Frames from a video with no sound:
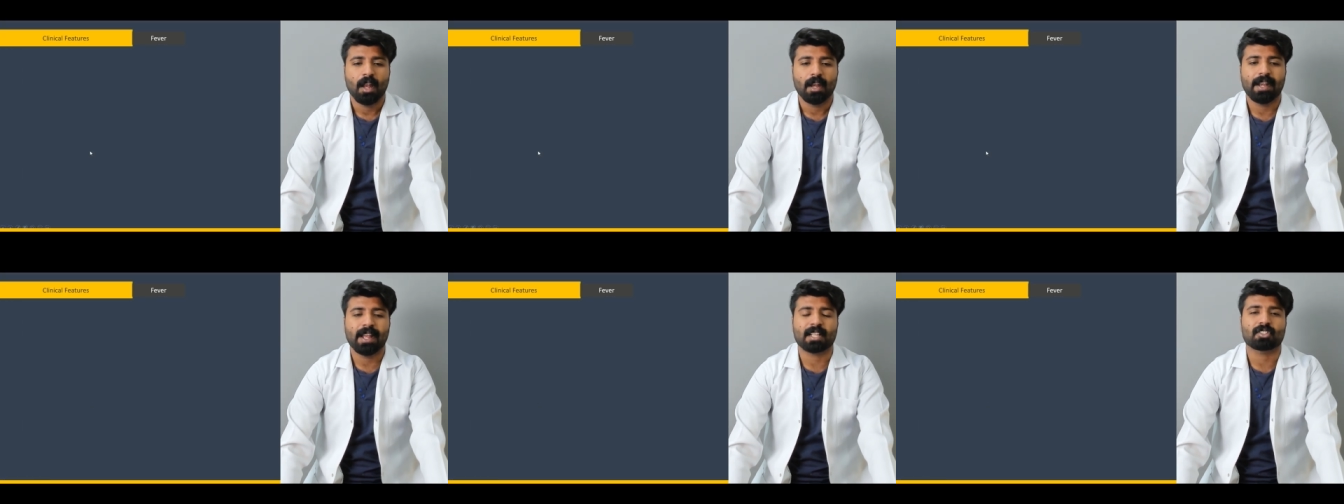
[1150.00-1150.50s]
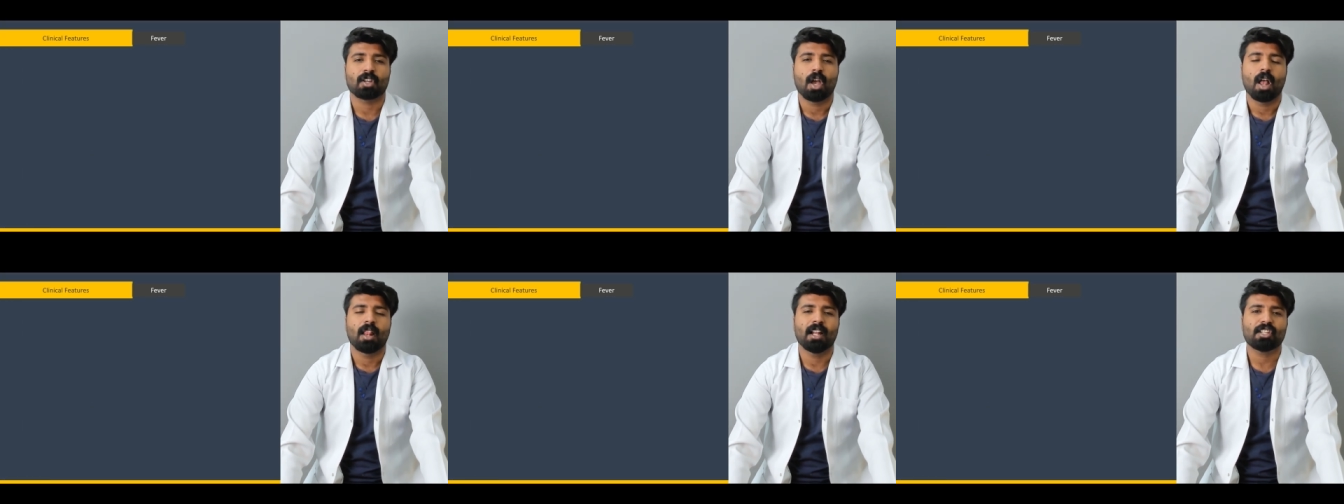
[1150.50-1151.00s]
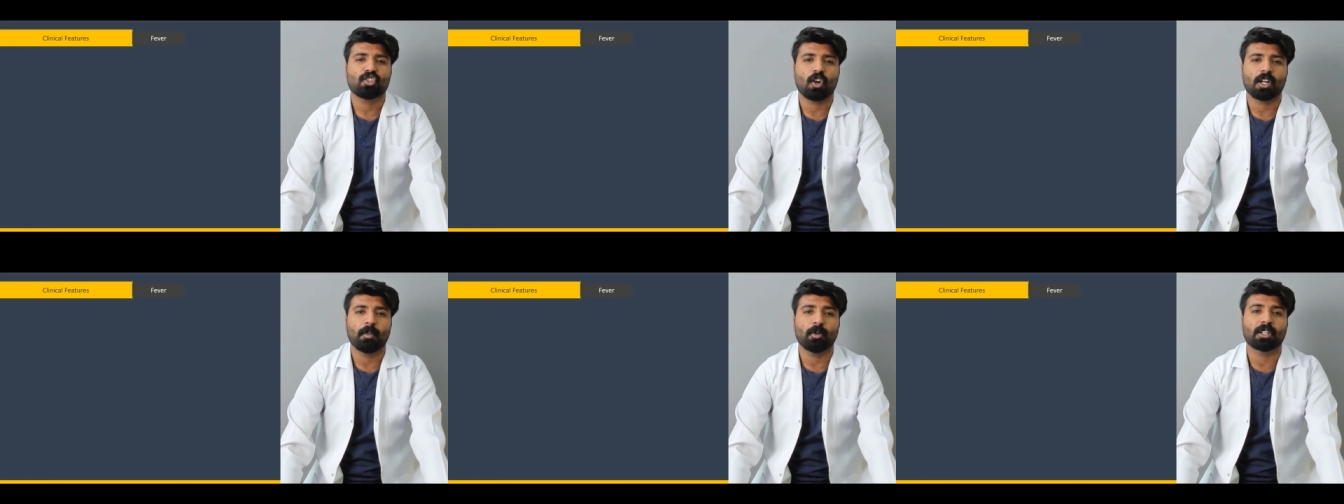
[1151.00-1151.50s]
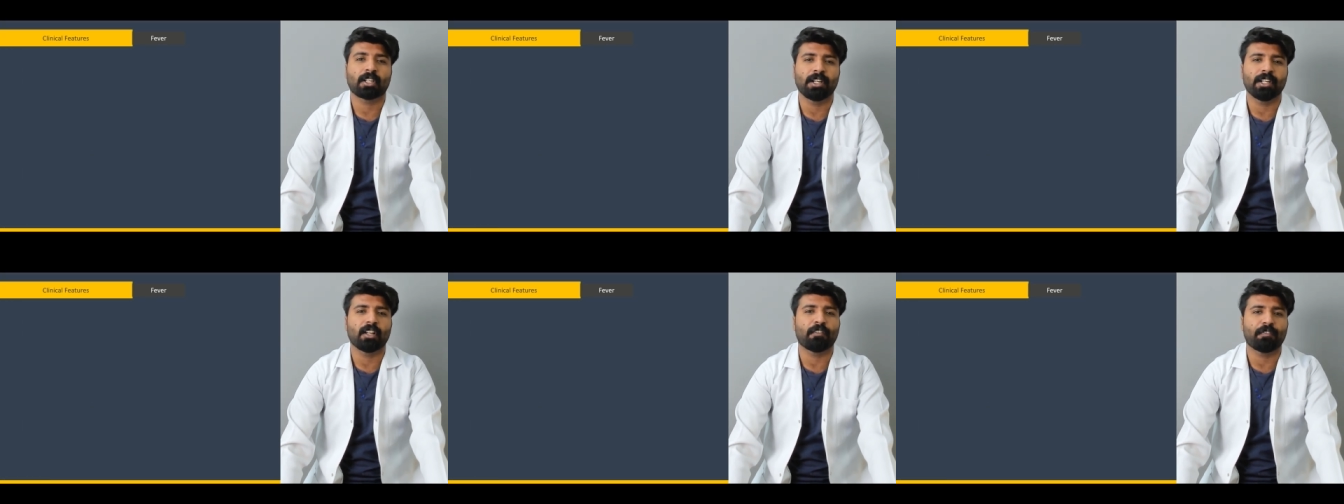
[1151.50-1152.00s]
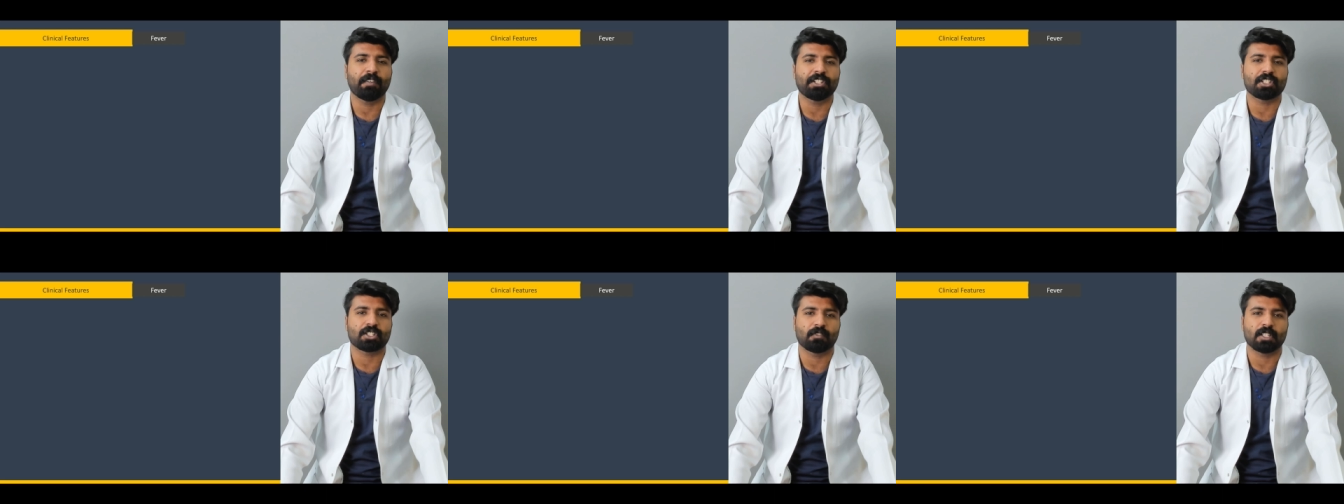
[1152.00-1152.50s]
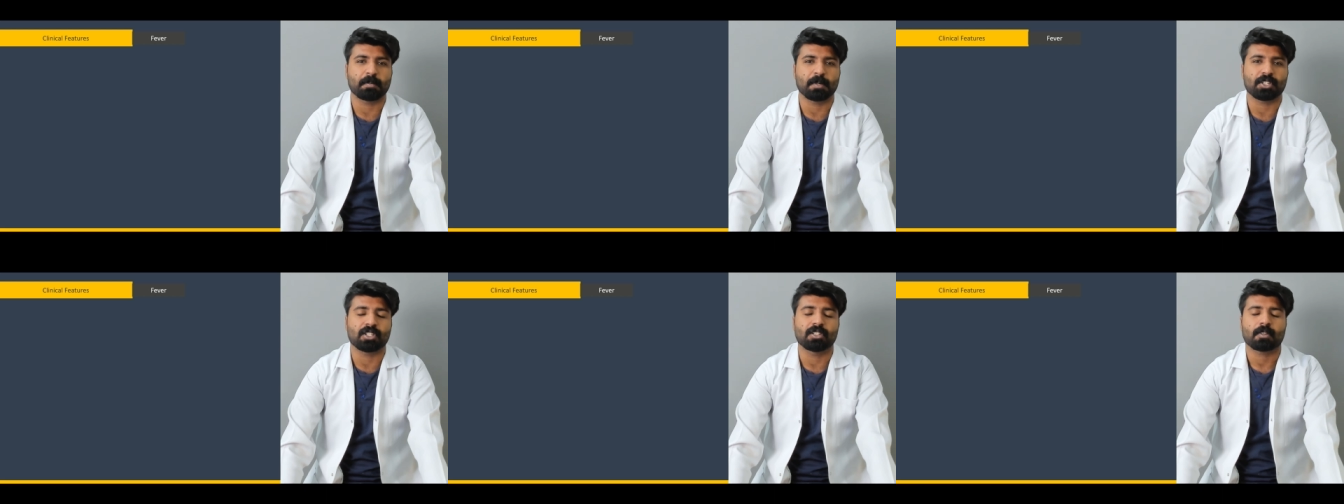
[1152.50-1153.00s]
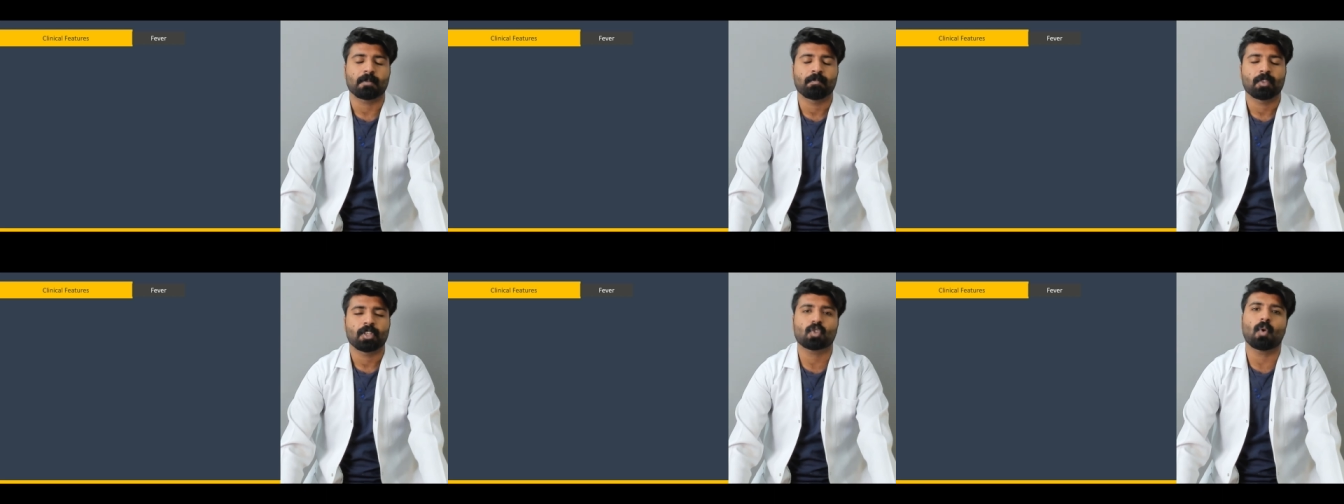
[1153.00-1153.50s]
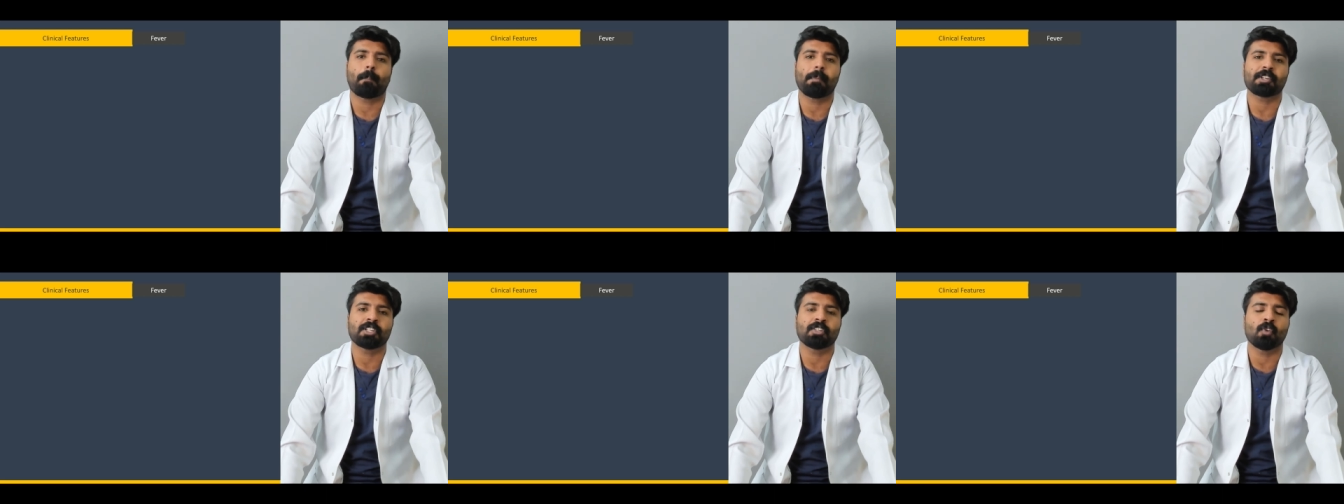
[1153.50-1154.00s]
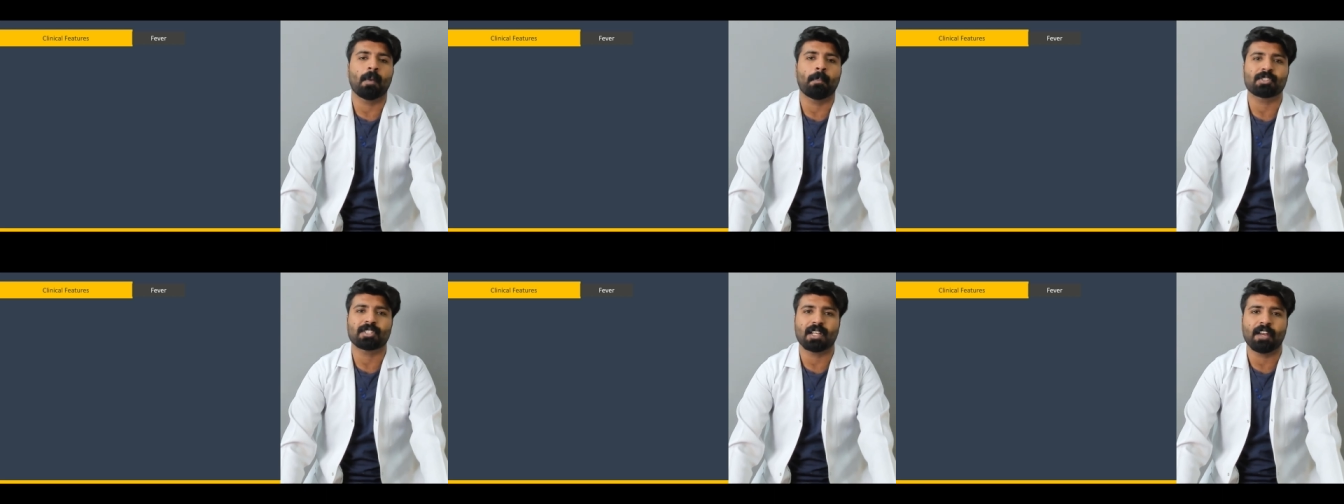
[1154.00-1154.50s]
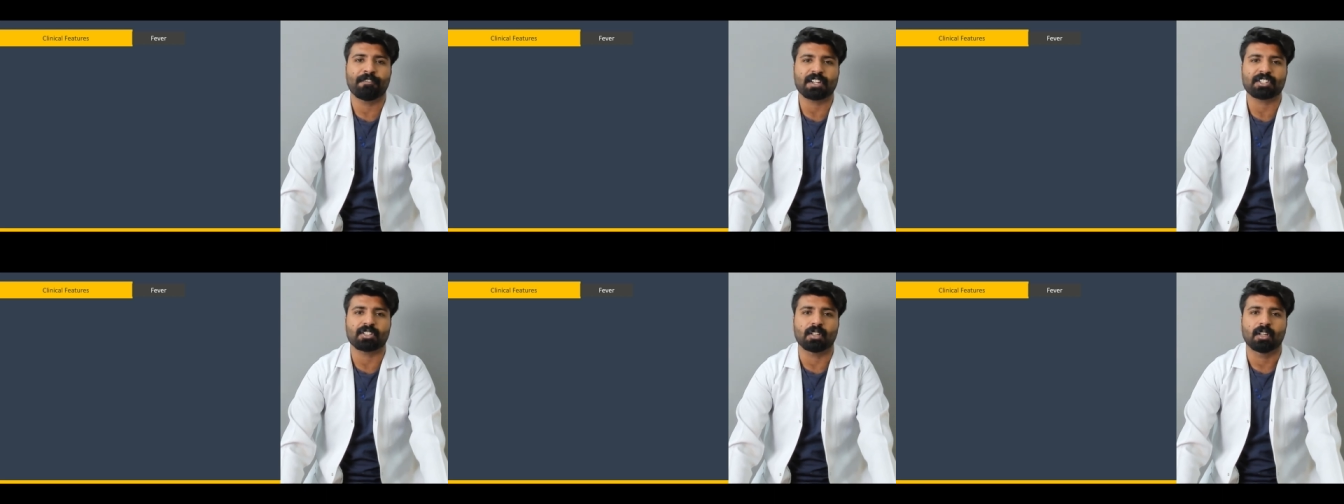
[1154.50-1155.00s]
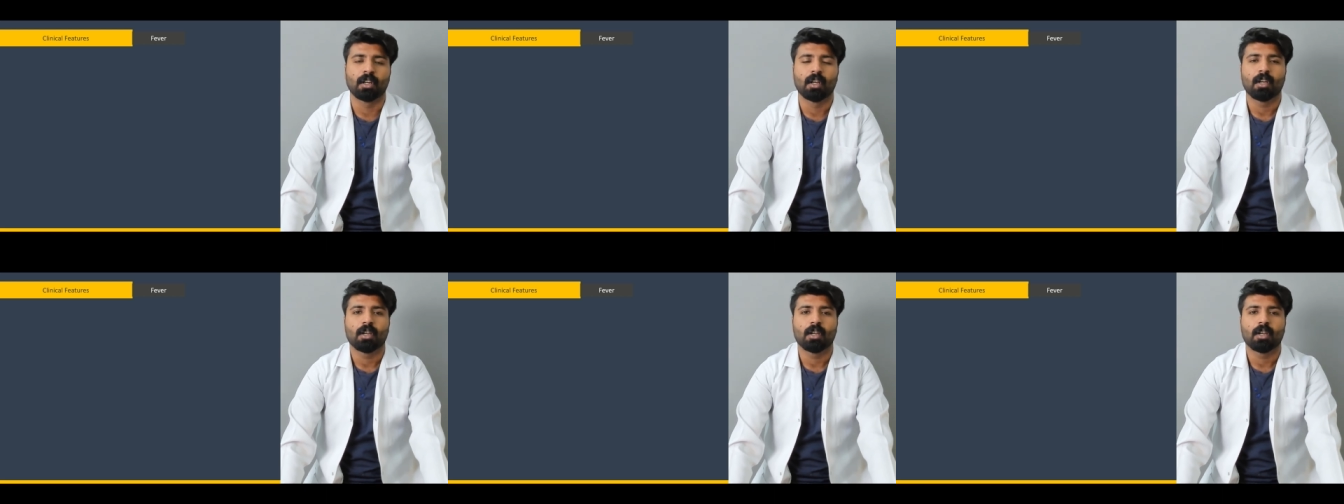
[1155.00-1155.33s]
Next, let's talk about the clinical features of this patient. So a patient got brucella infection.